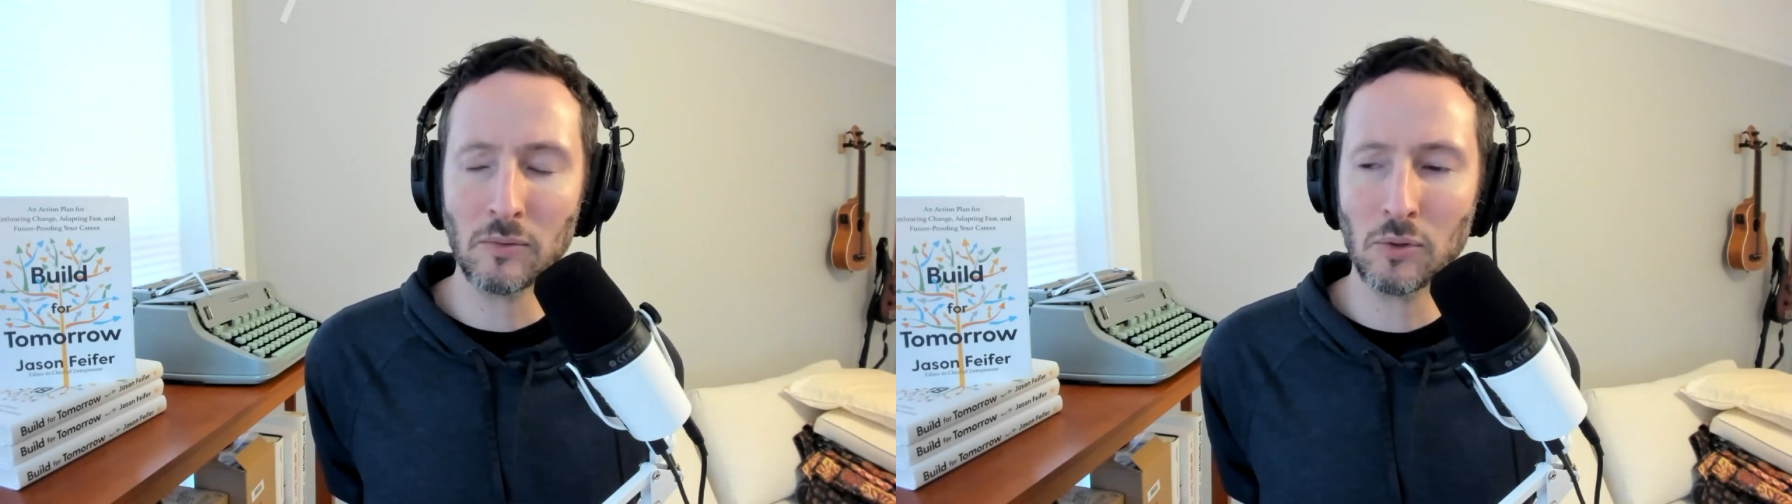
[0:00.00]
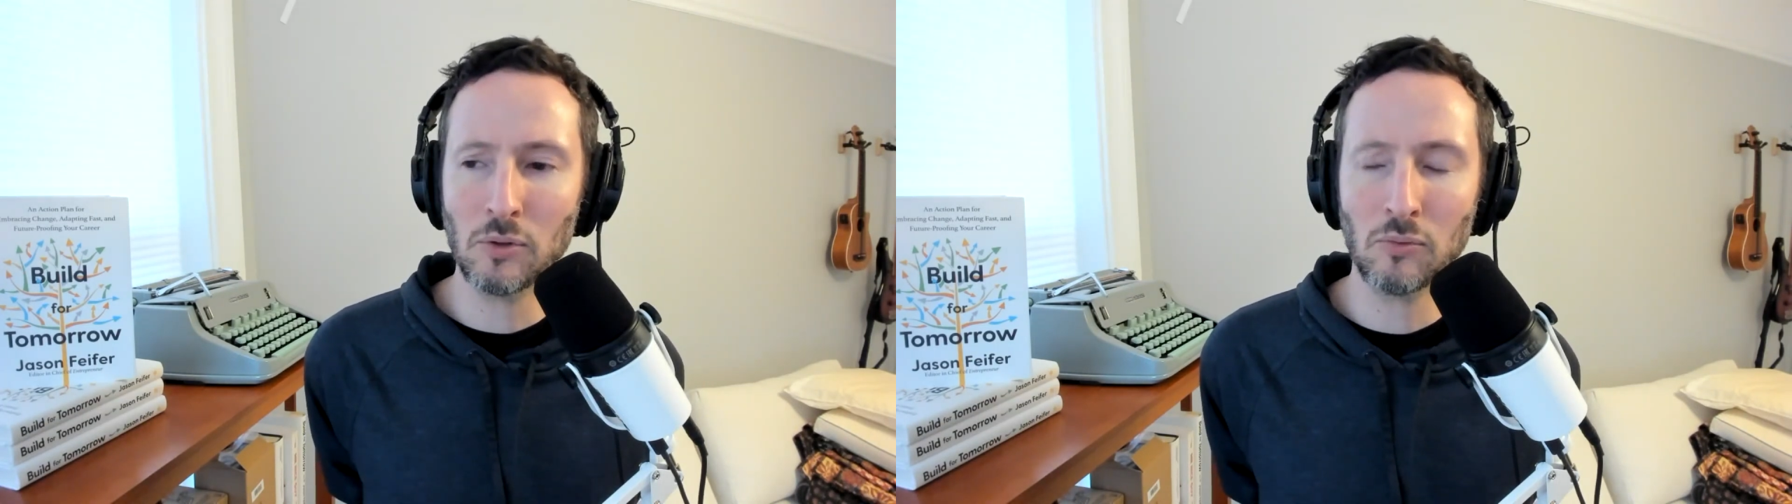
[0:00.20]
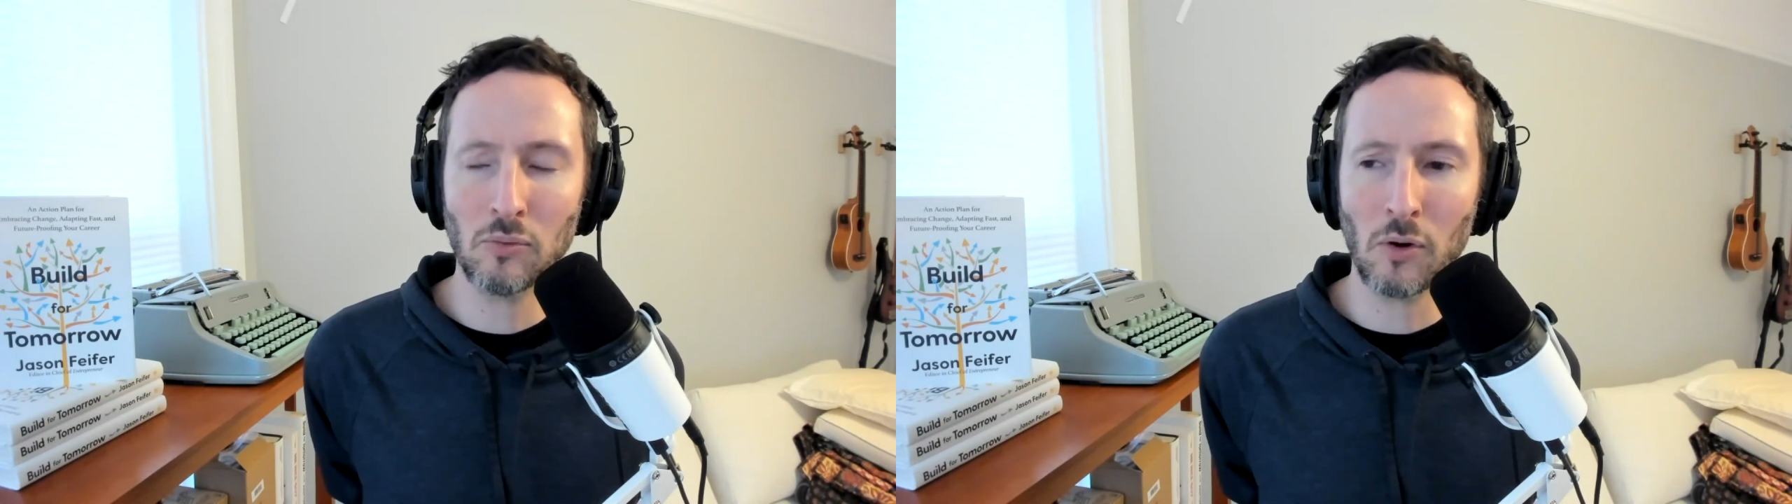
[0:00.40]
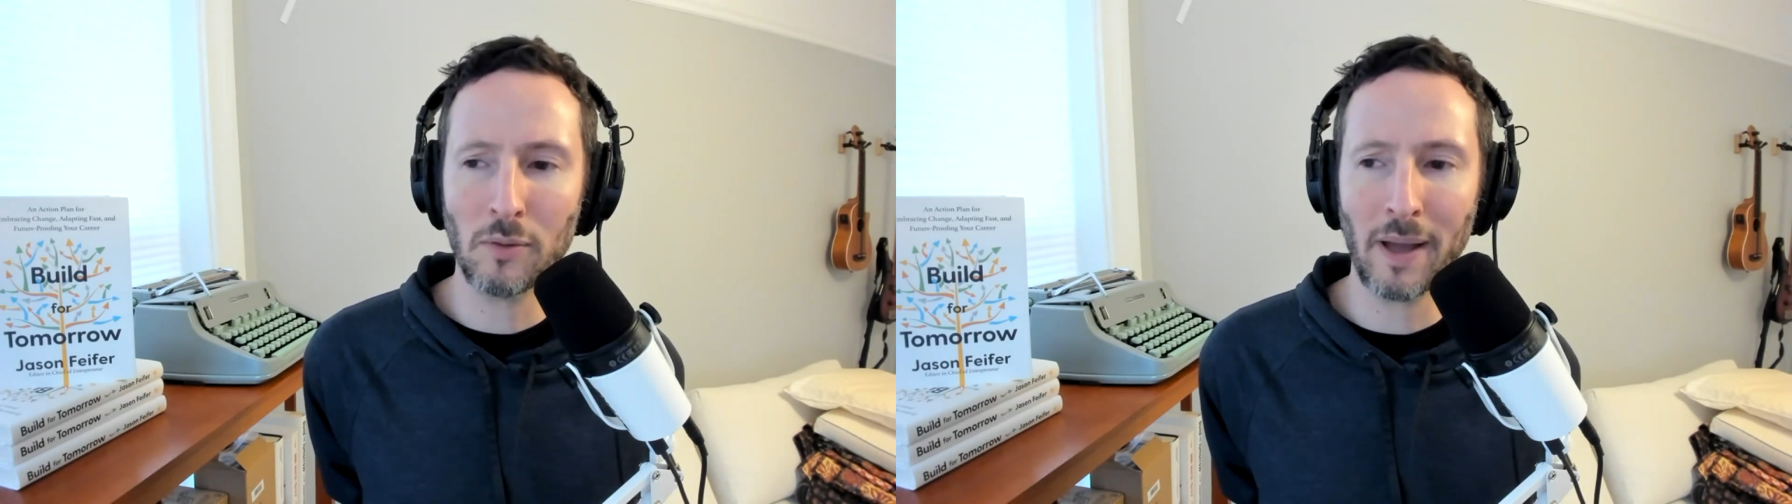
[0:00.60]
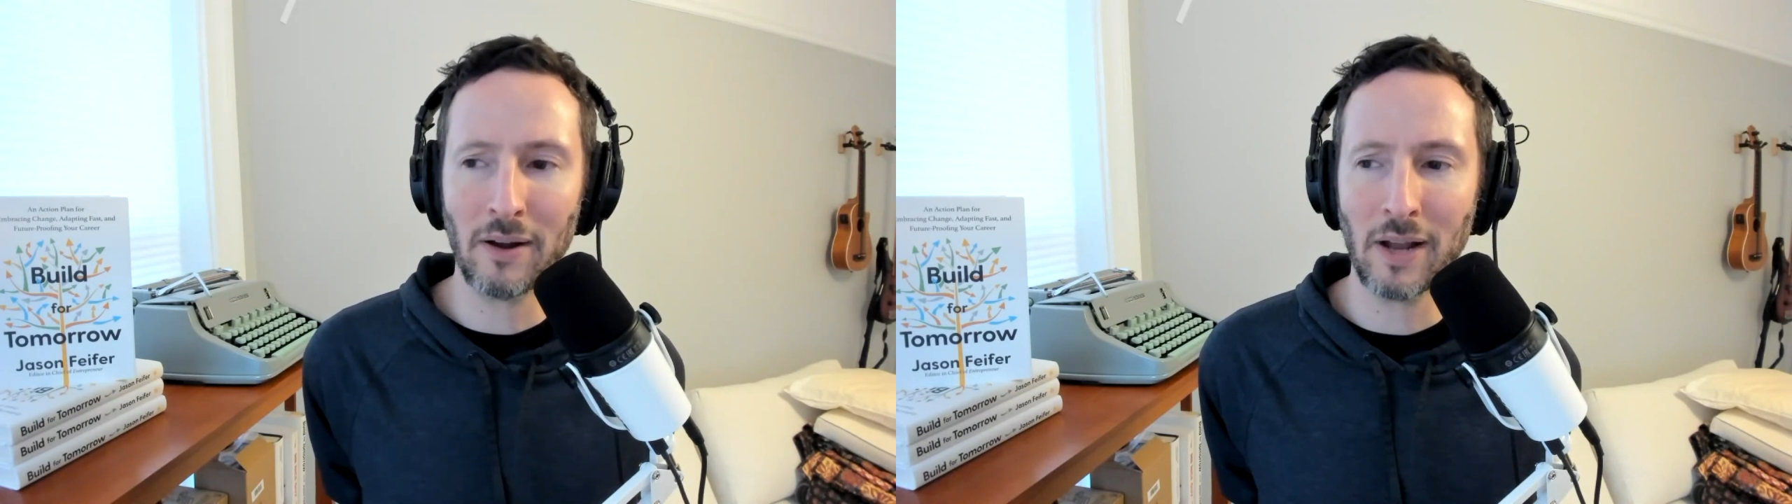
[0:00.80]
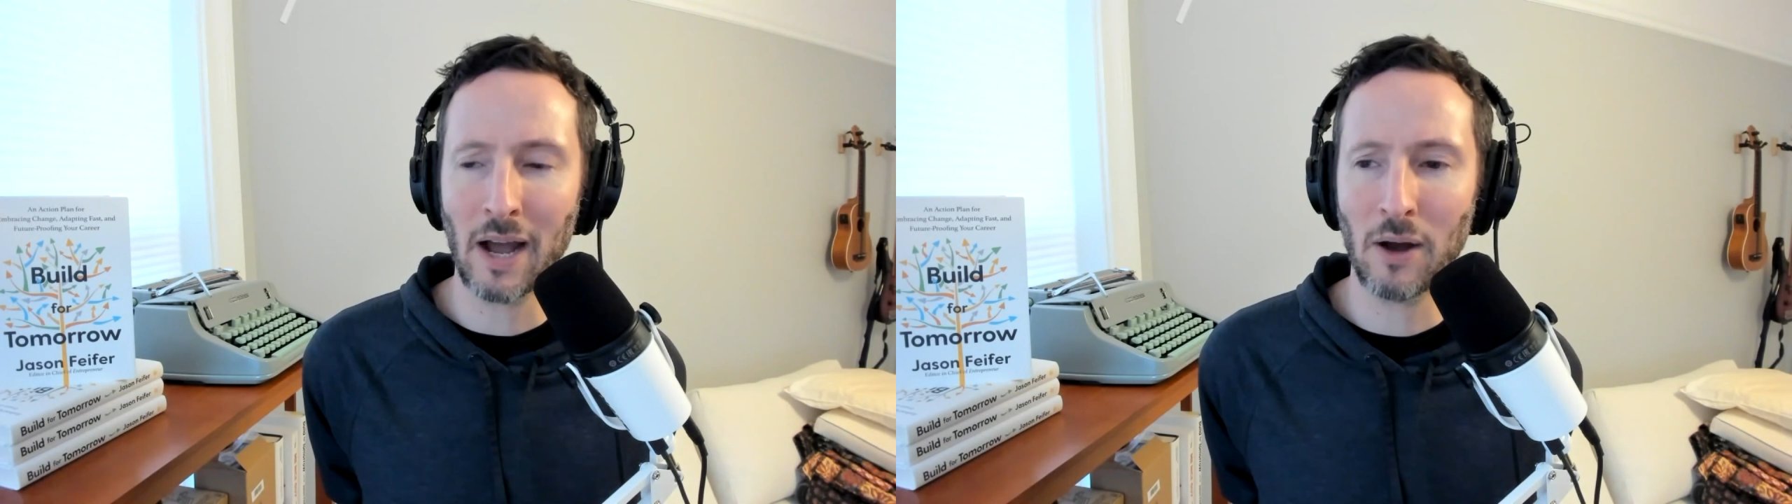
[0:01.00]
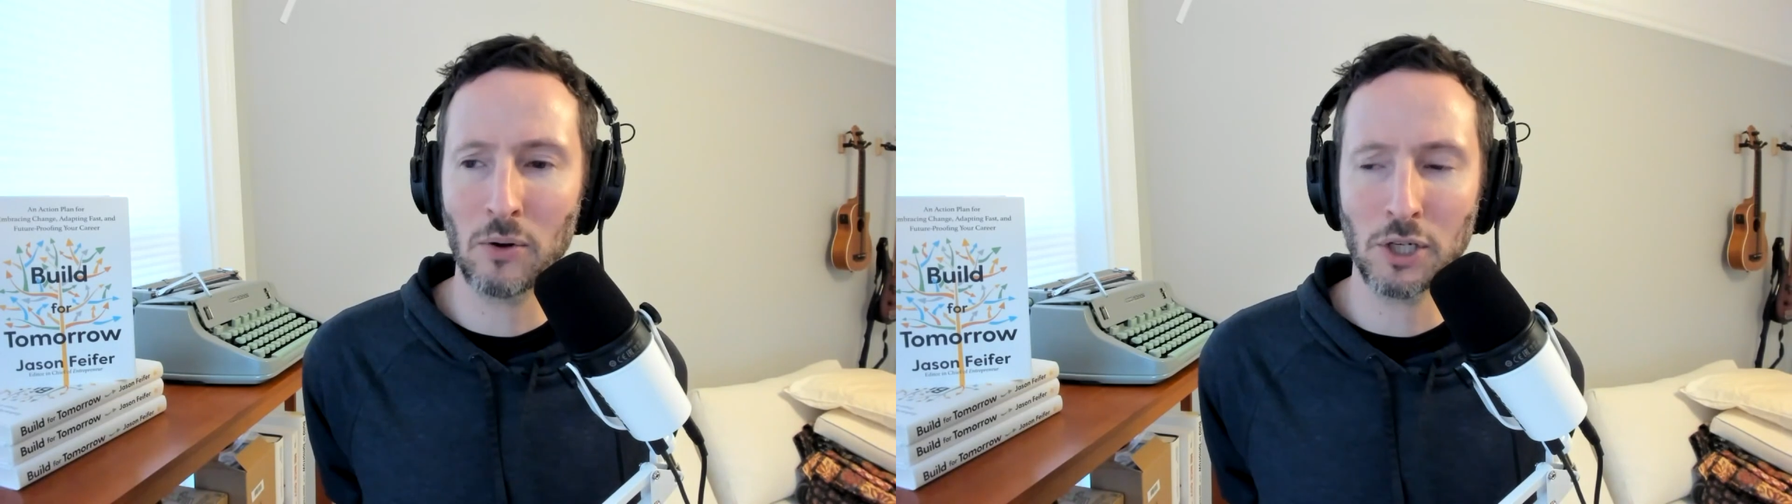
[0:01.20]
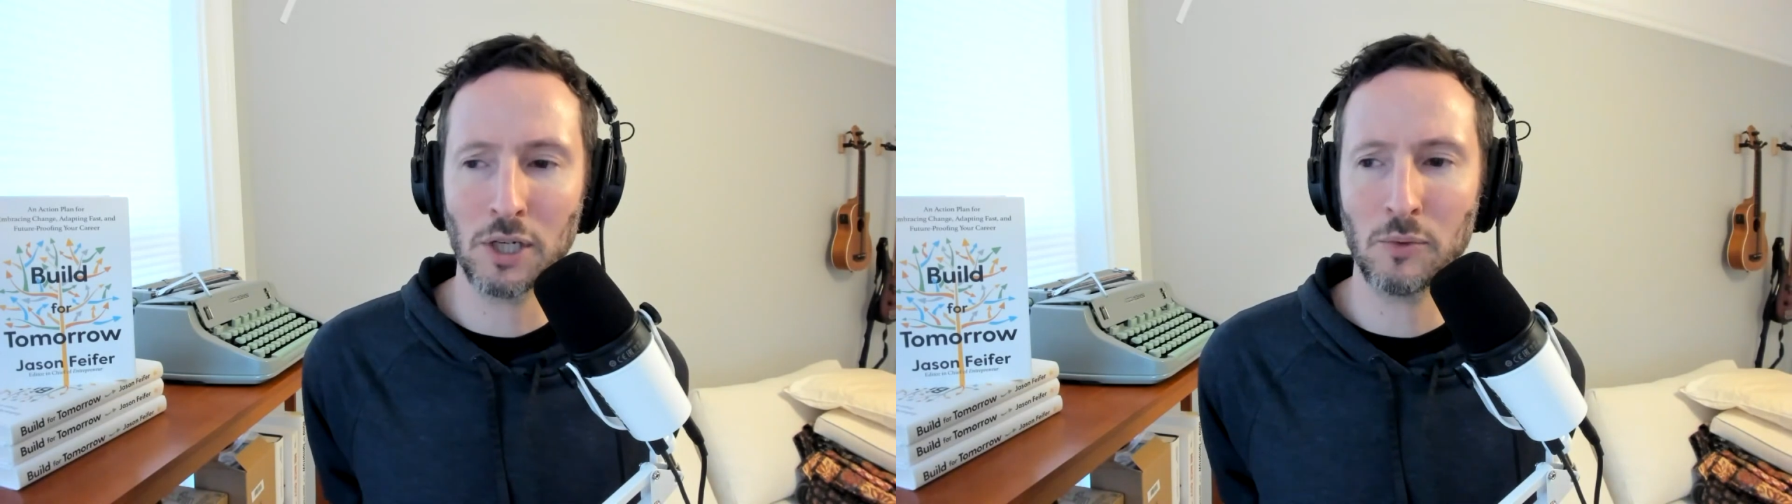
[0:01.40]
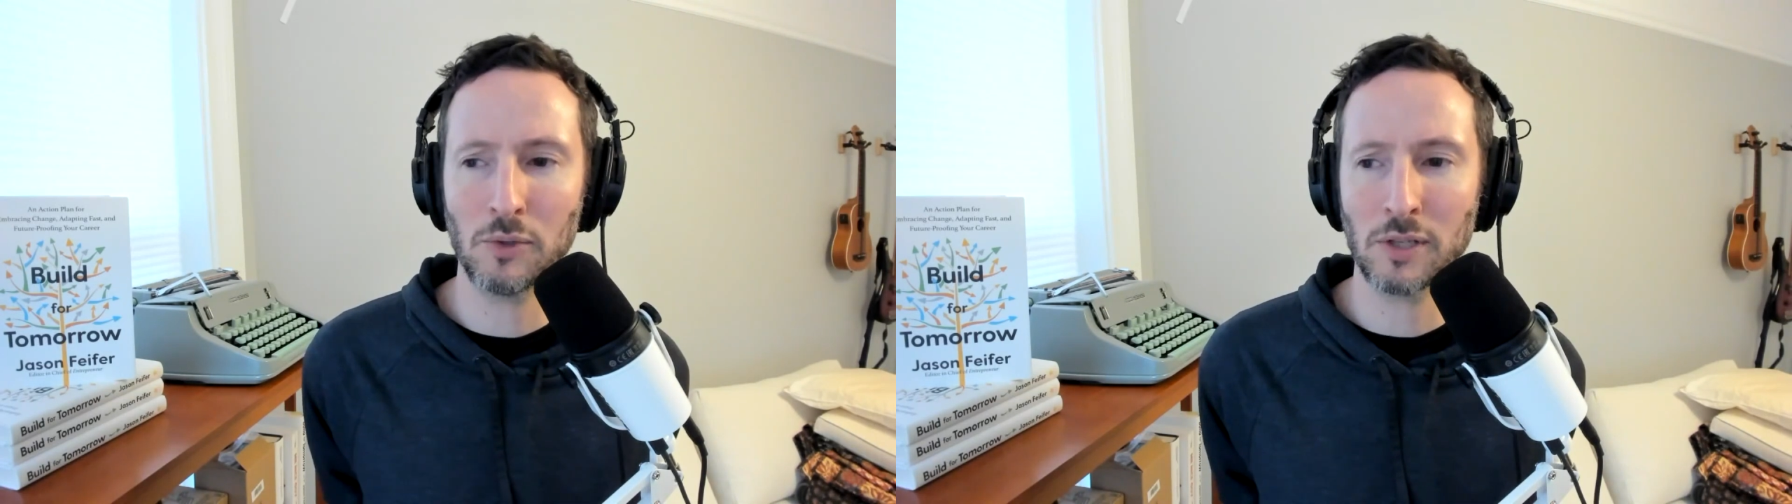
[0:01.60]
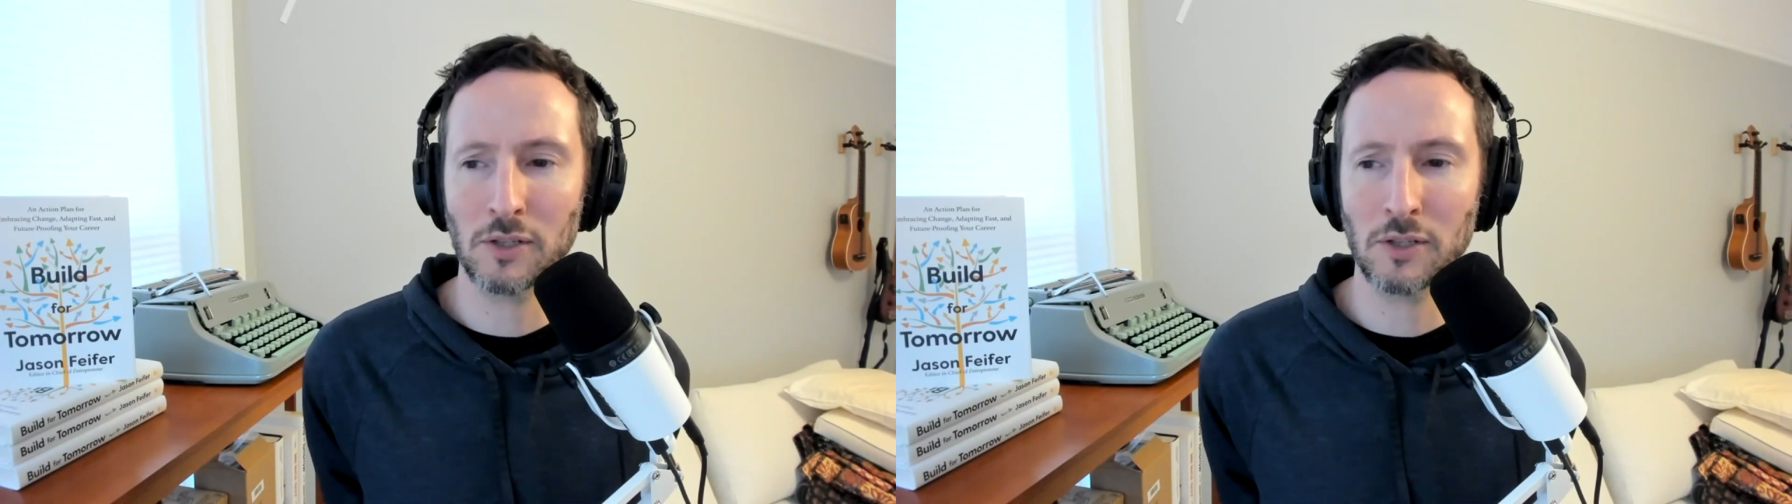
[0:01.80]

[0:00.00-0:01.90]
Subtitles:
who wrote about how she was